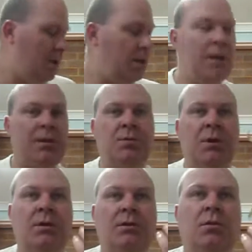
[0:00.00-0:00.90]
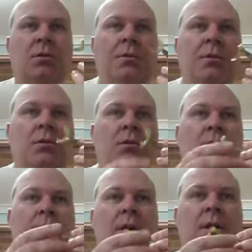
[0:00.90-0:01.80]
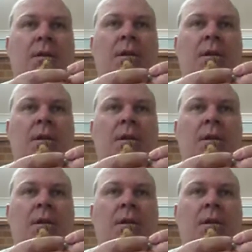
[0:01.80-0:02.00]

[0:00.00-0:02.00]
Now I just wanted to talk a bit more about